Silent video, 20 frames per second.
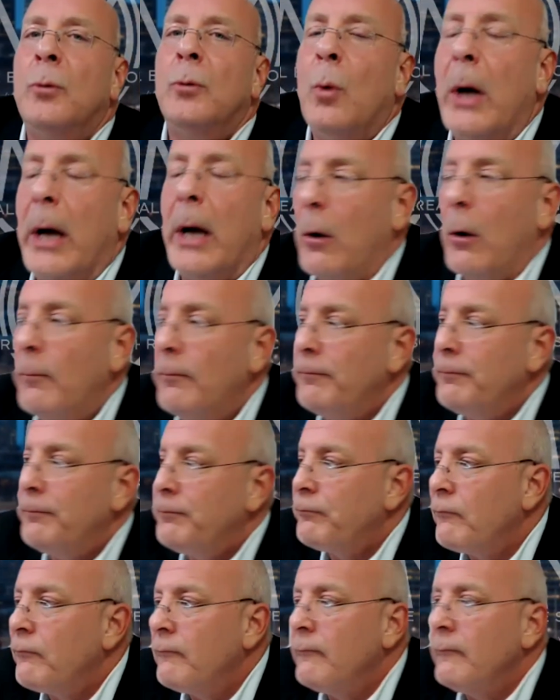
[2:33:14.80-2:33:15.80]
Well,
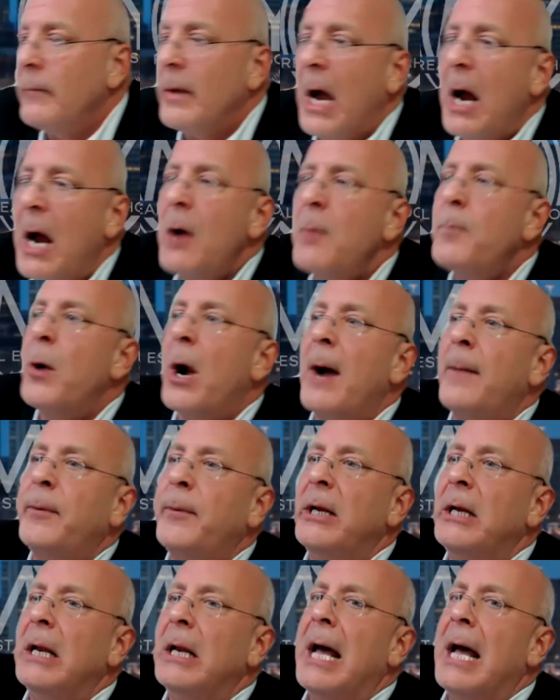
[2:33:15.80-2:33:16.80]
our
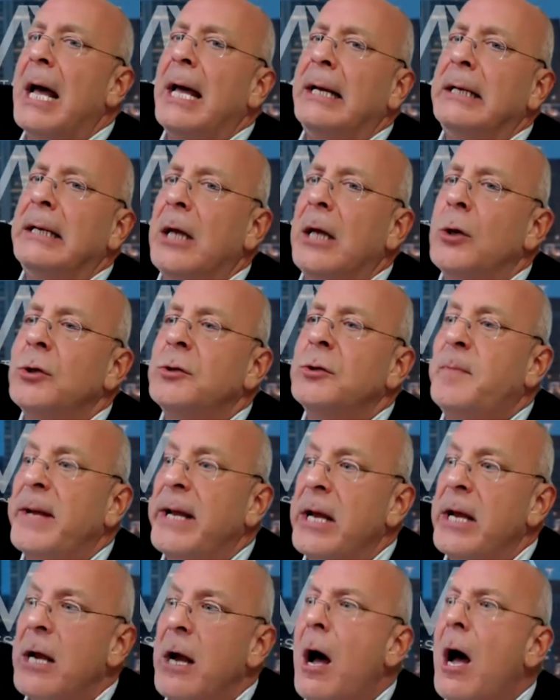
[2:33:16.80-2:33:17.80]
property line goes
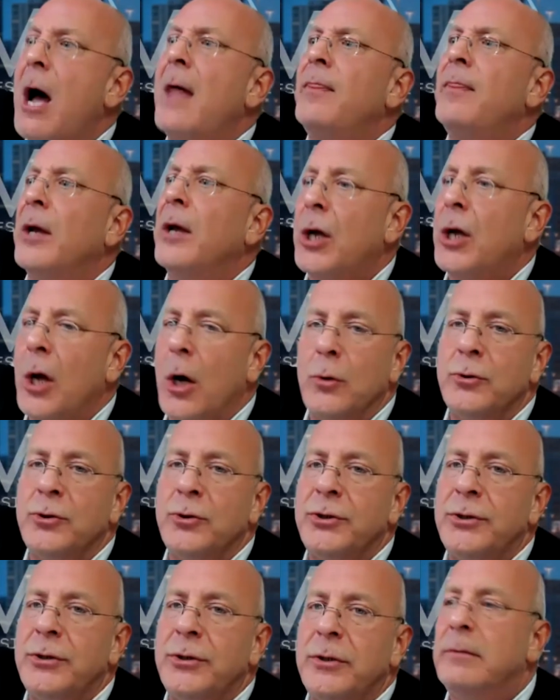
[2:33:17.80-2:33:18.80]
beyond the
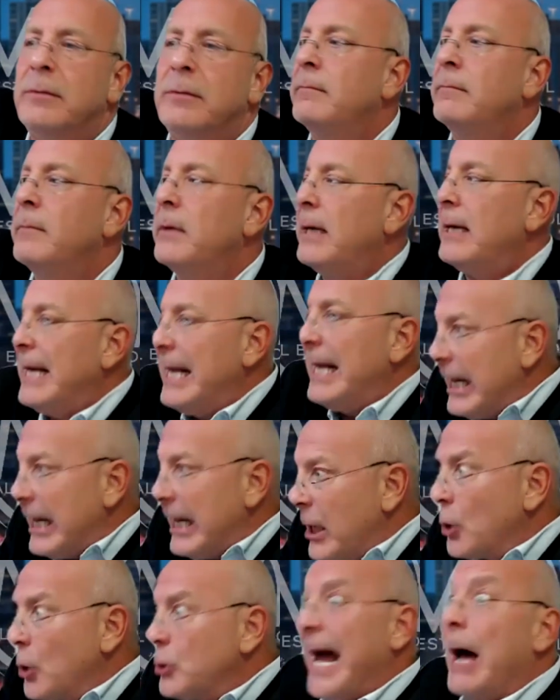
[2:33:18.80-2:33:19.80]
coast and it
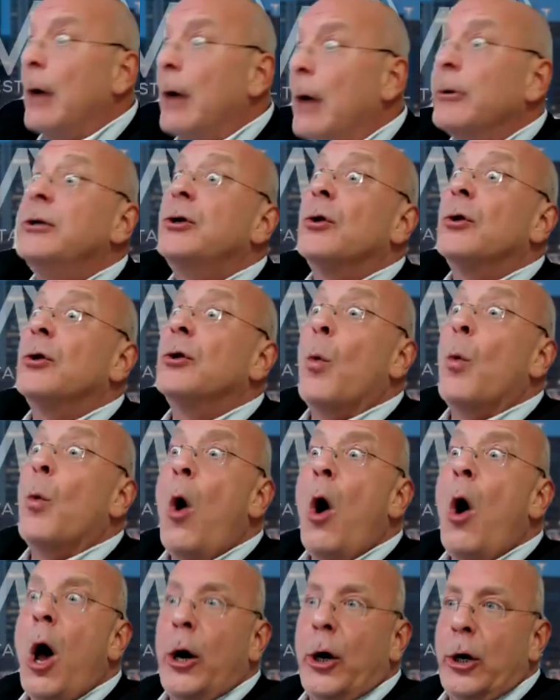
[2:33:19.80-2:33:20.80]
goes out into the
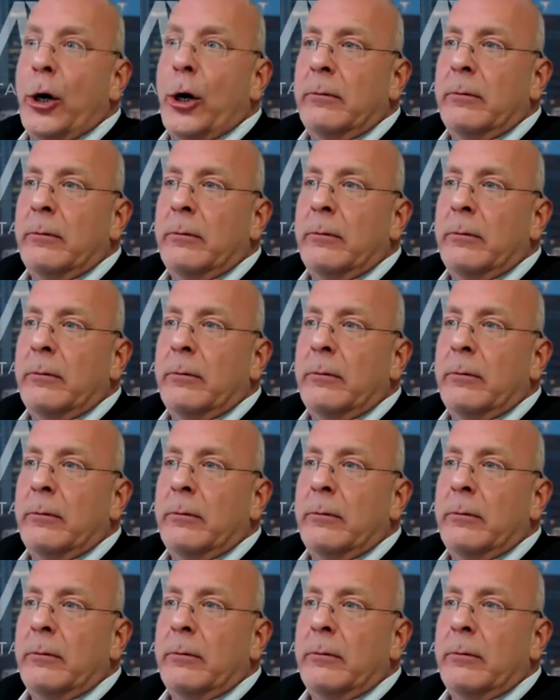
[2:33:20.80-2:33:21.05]
water.